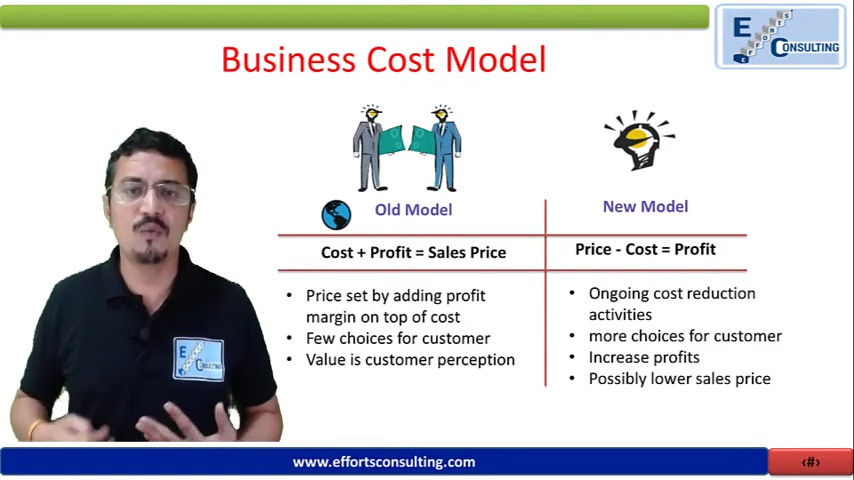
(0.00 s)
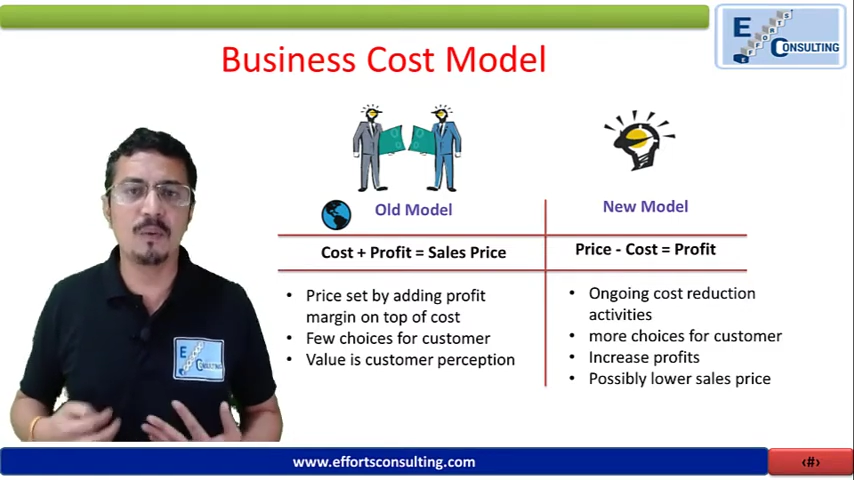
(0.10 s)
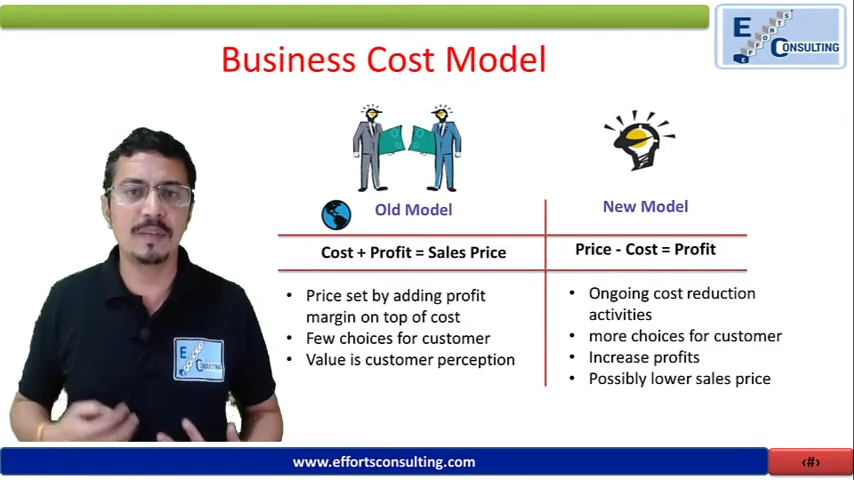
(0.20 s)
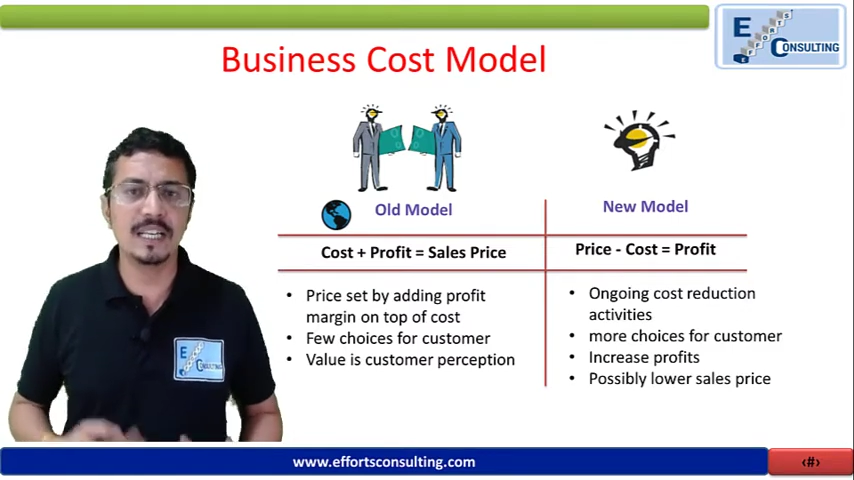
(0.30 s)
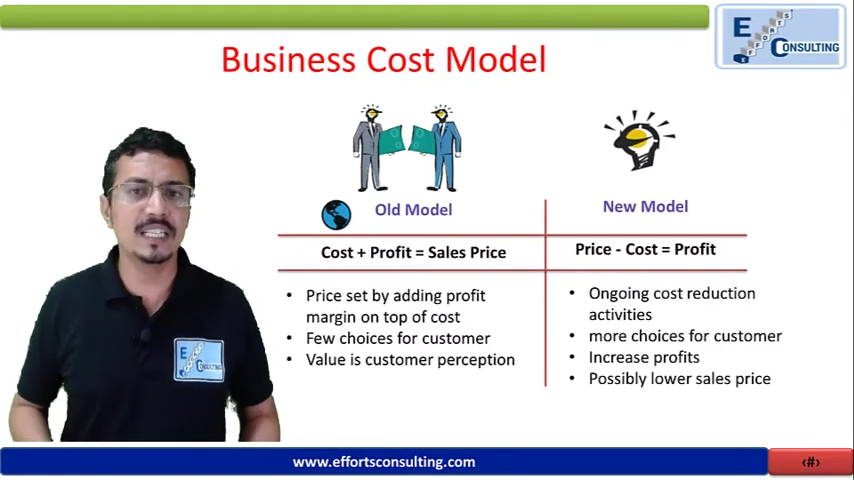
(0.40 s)

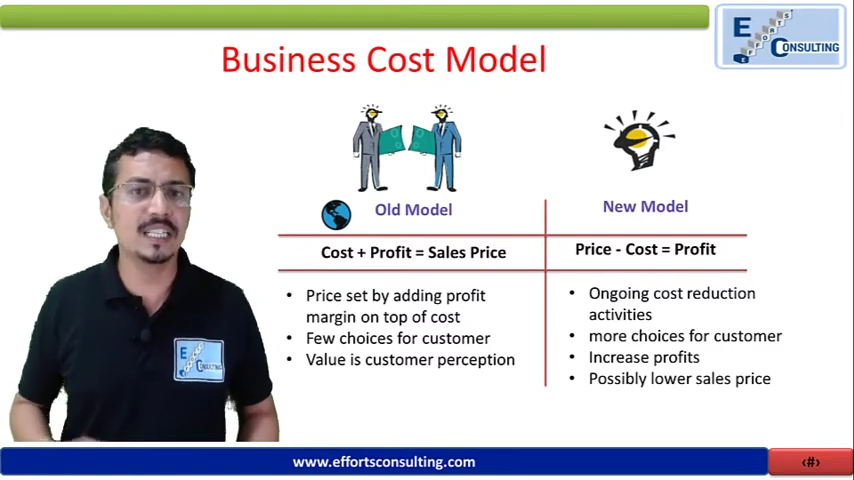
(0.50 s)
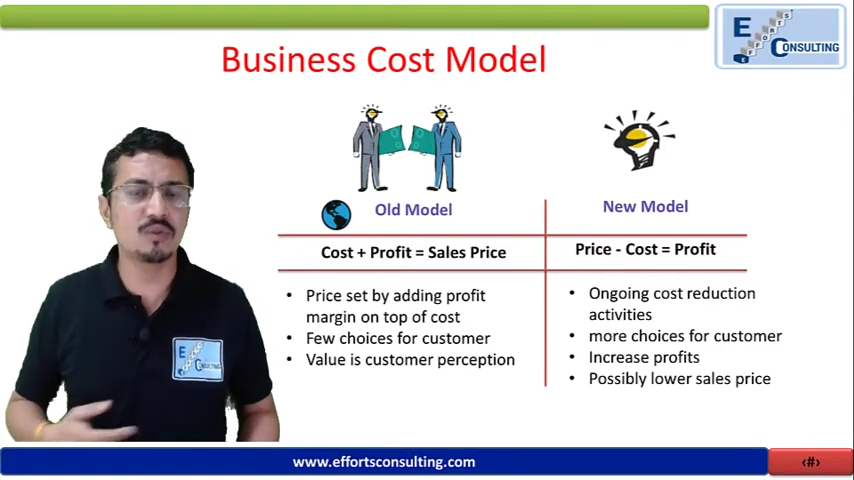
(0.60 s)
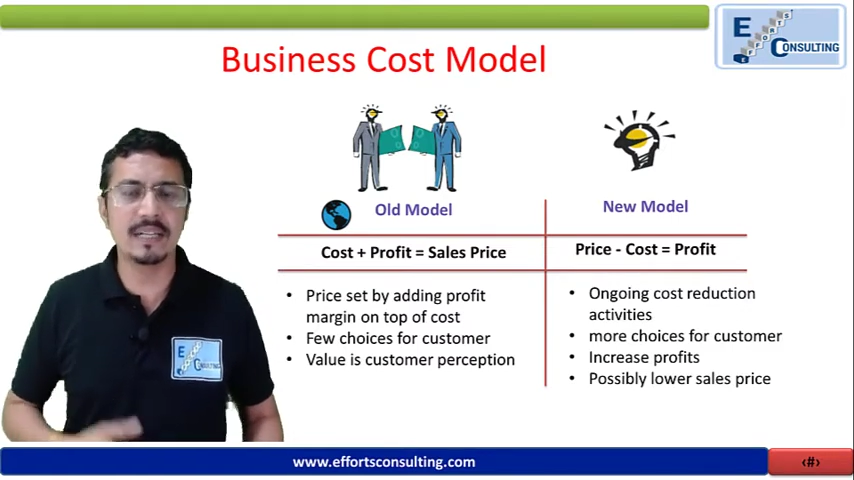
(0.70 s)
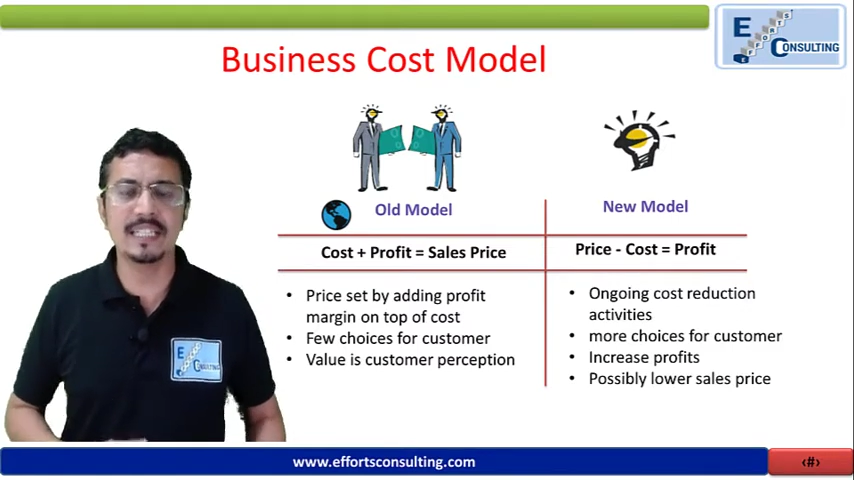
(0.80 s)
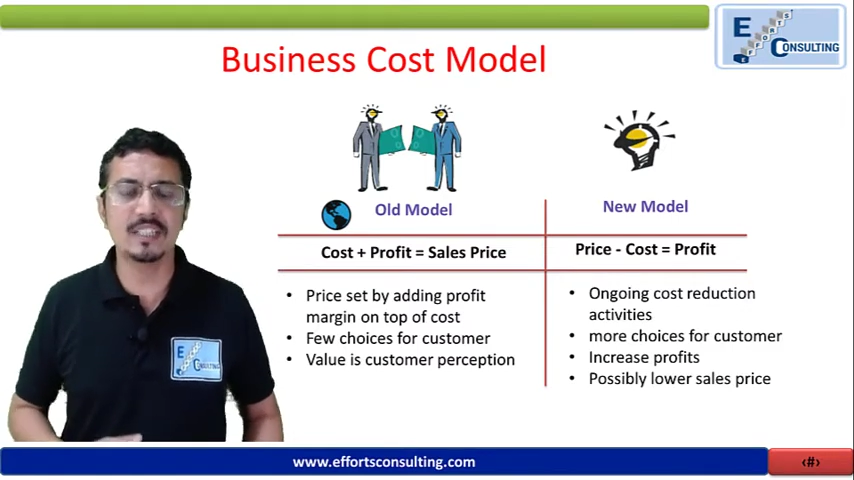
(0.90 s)
15 years,
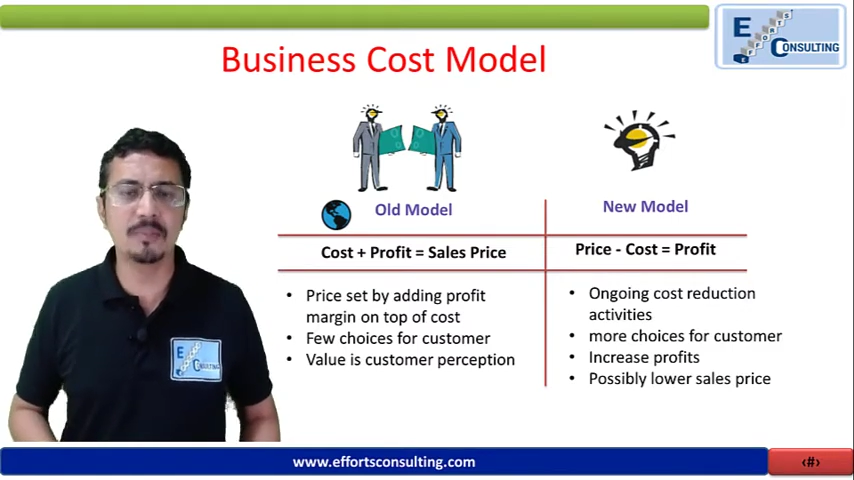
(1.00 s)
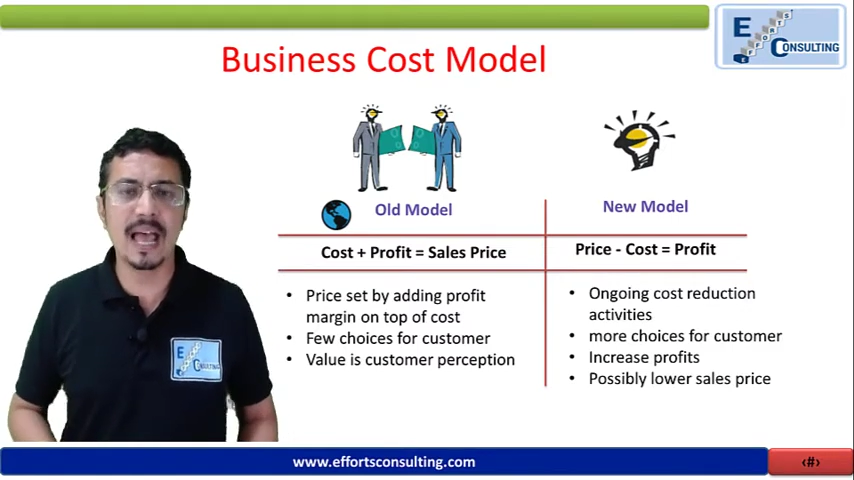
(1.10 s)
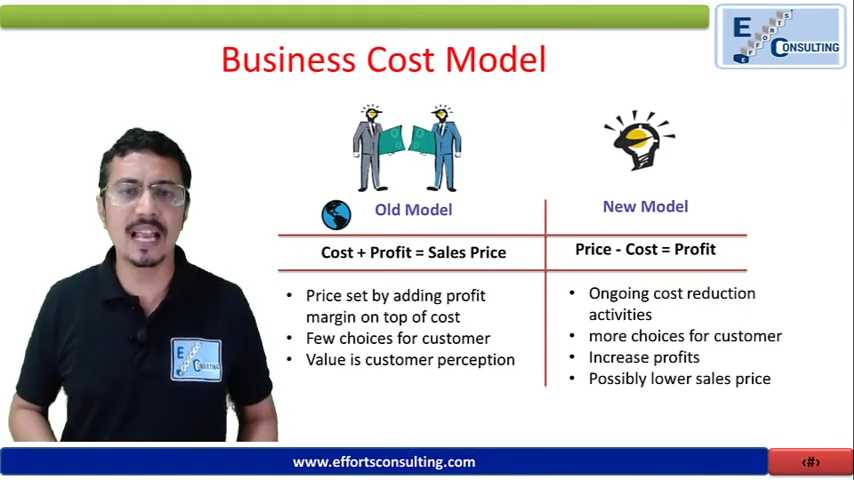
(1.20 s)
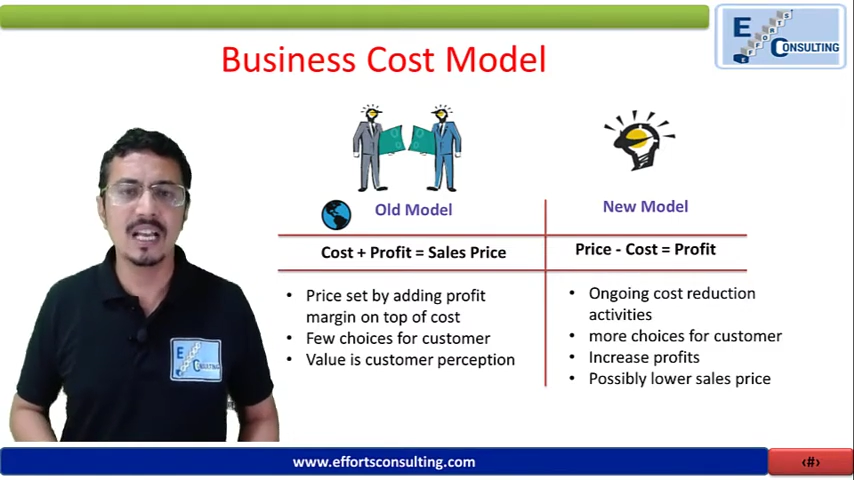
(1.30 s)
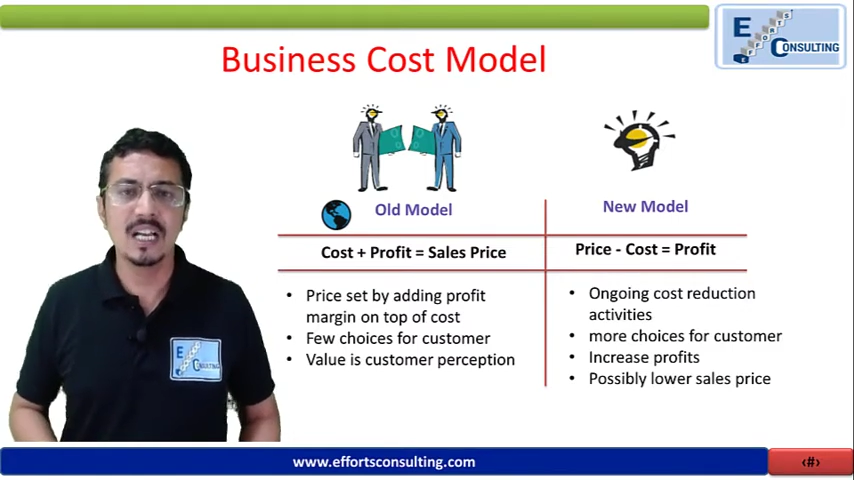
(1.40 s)
20 years
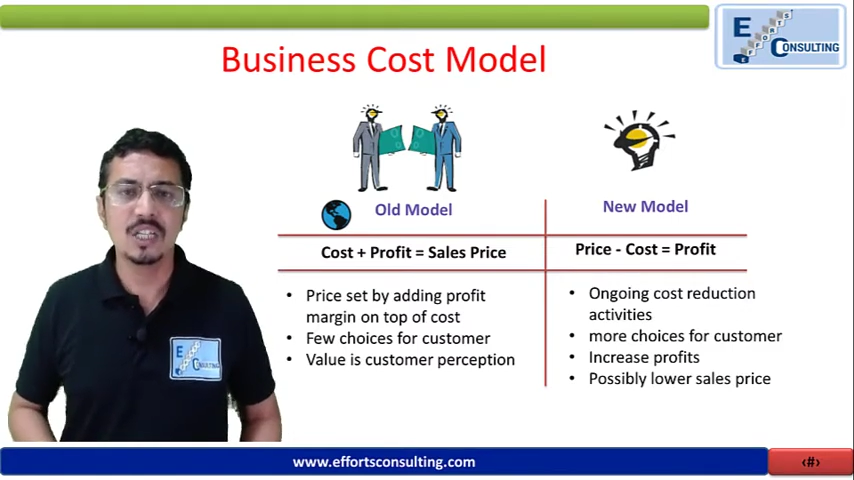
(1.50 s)
back,